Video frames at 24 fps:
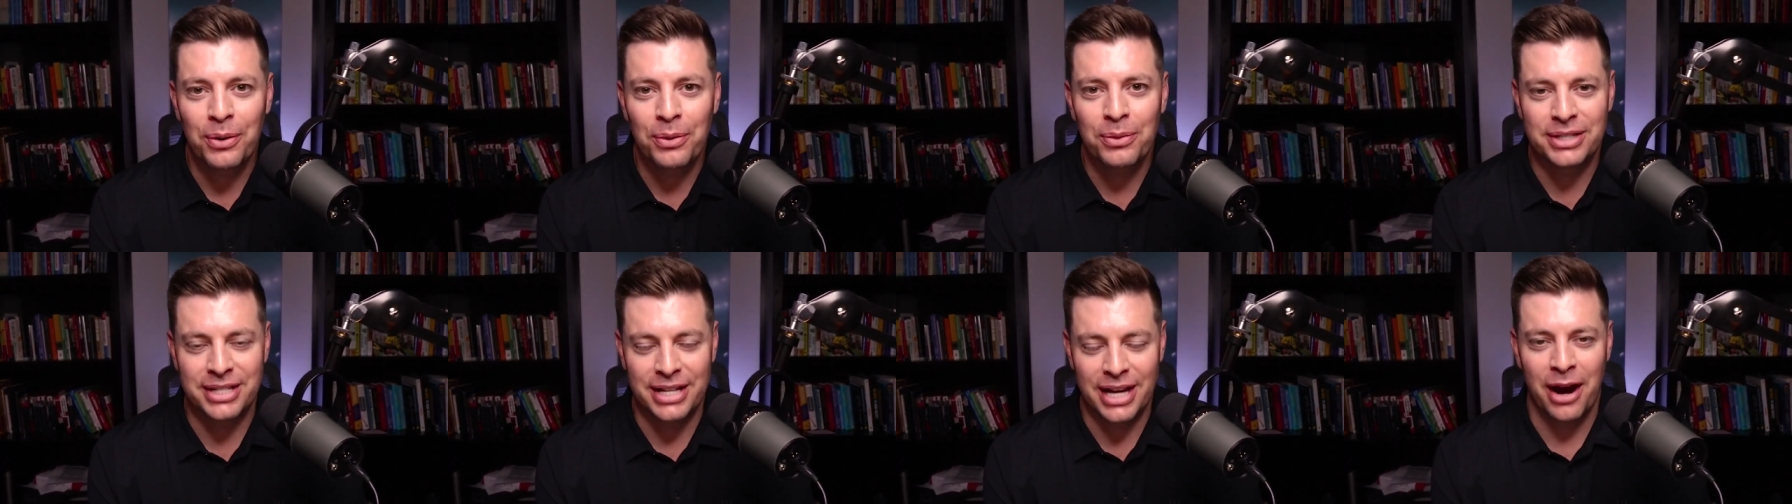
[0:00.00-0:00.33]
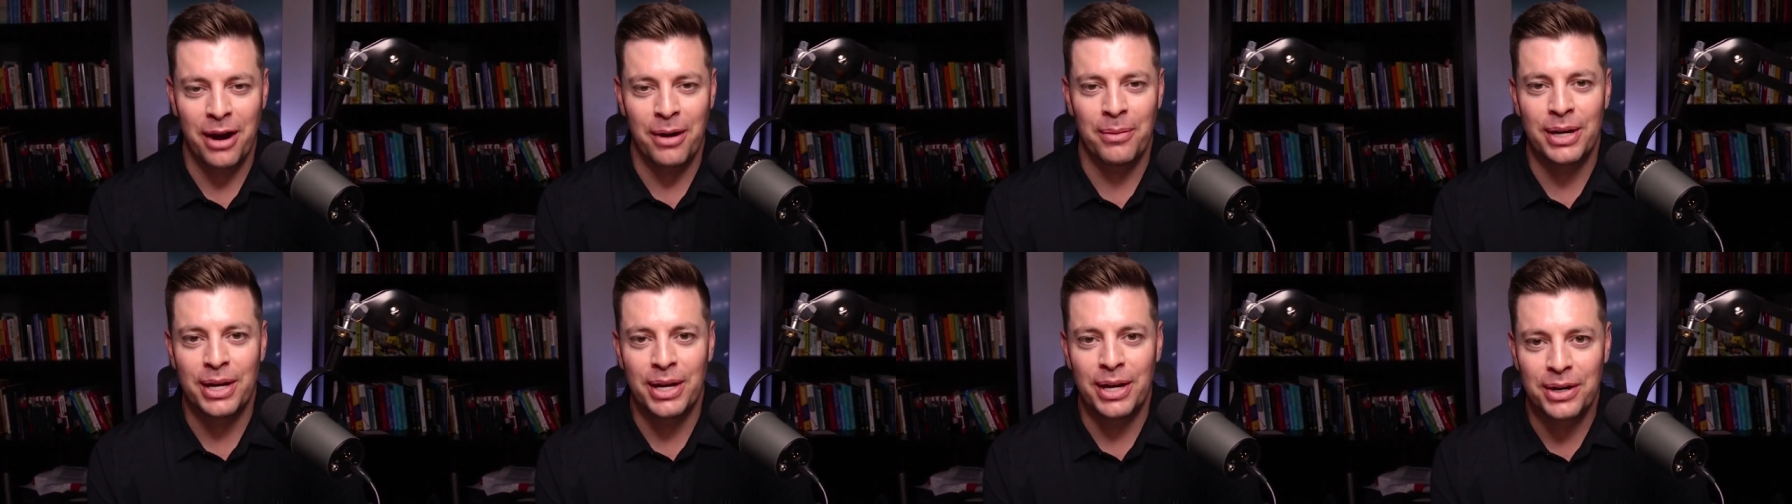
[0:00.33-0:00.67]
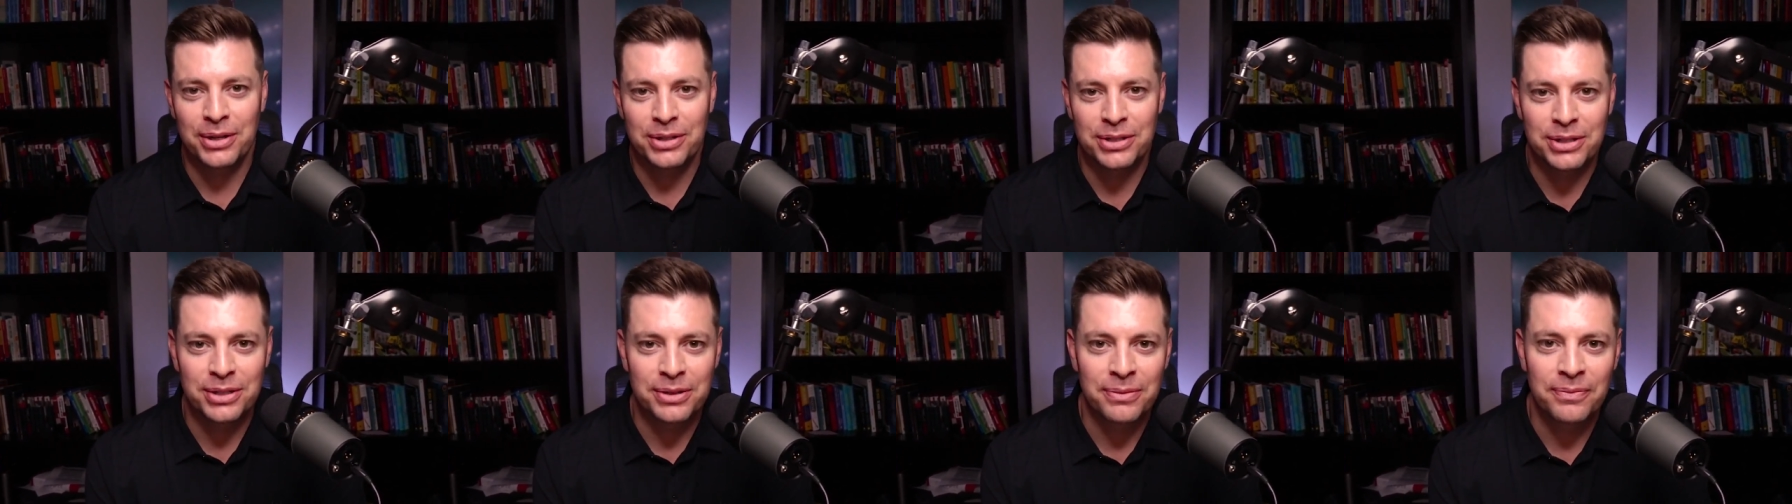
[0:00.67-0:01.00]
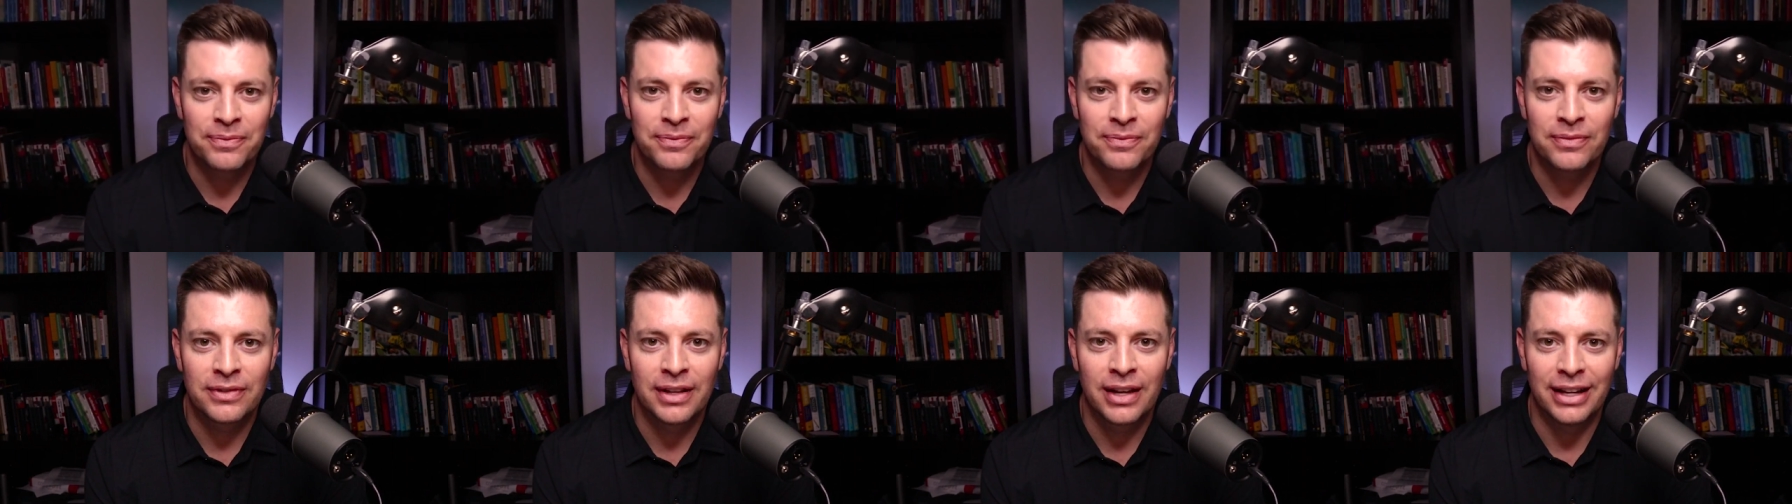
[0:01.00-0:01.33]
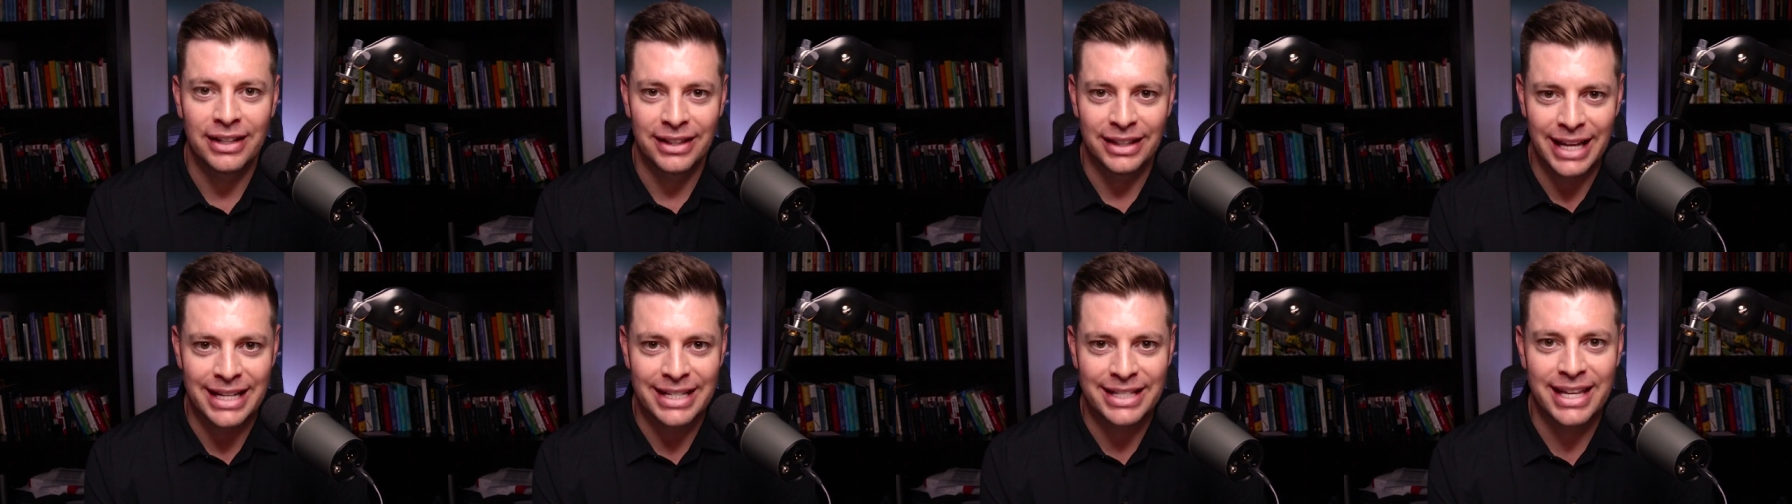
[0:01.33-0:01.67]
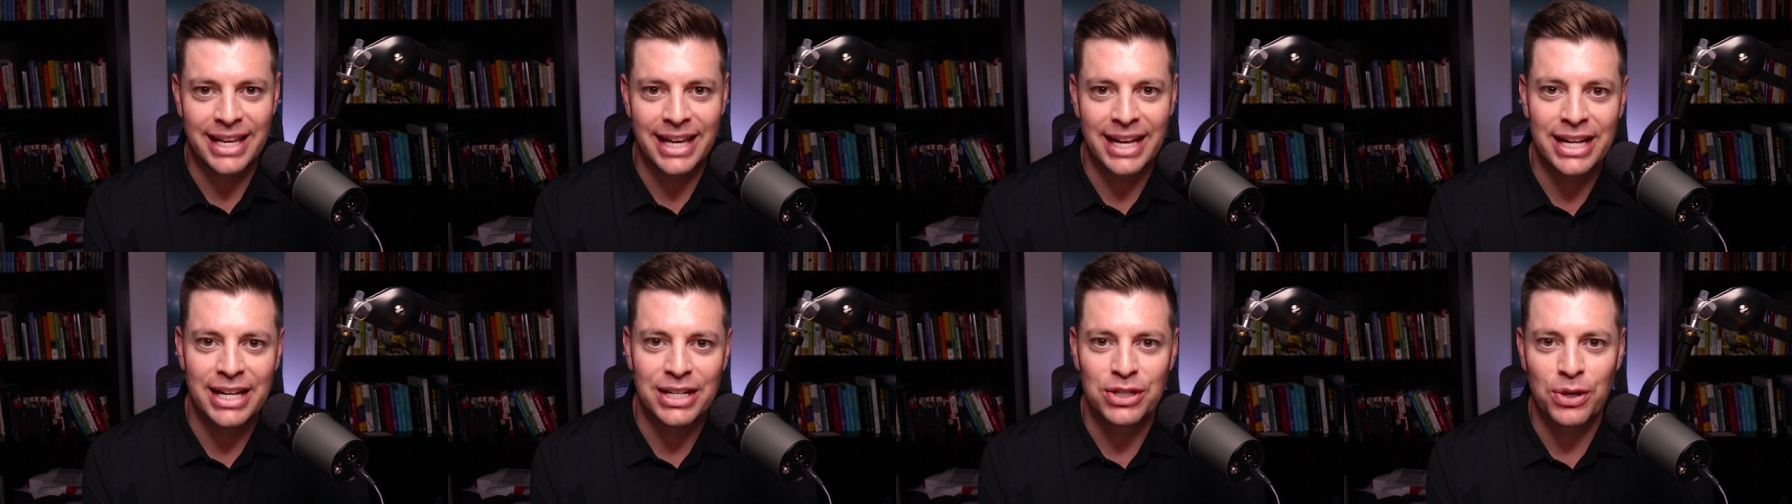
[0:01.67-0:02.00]
retirement years. Let's
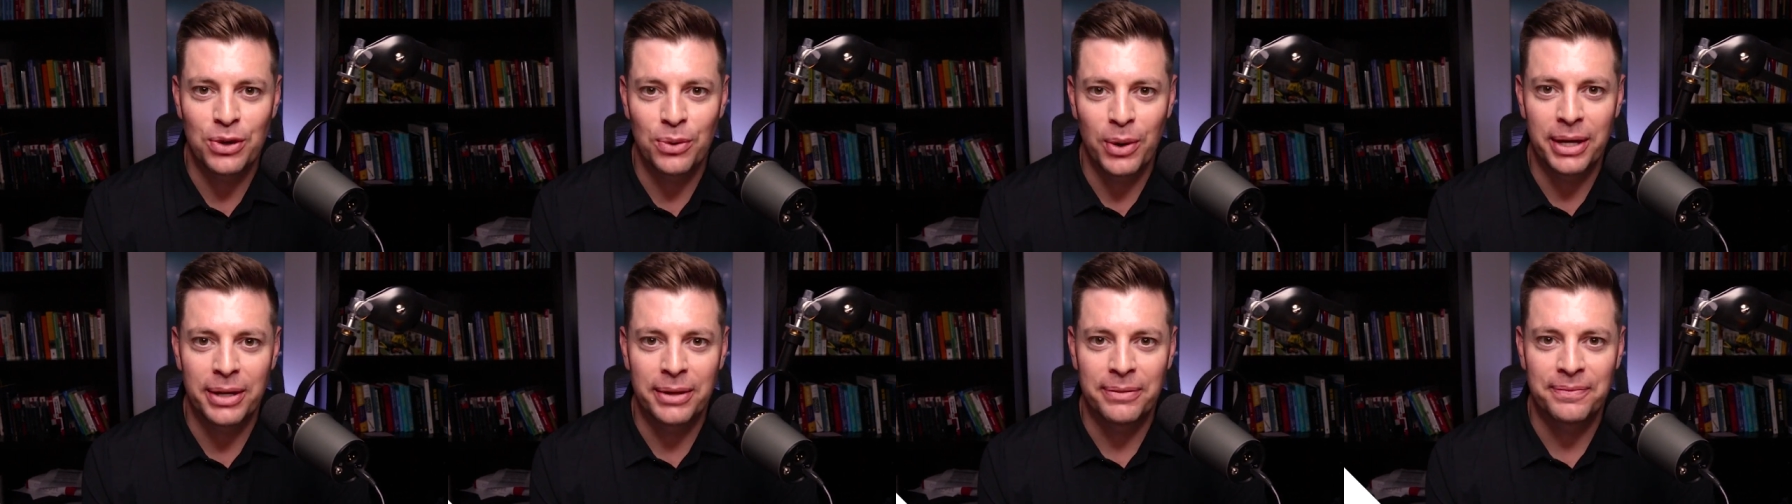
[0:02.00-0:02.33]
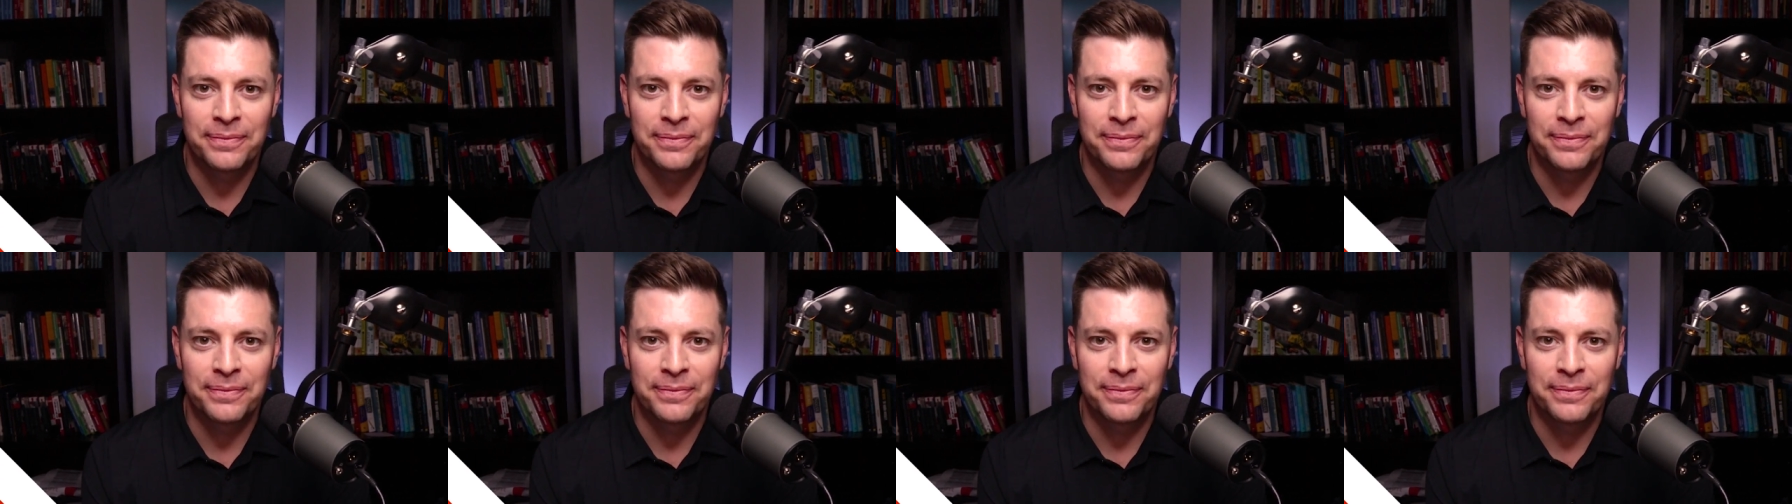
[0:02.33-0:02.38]
get into it.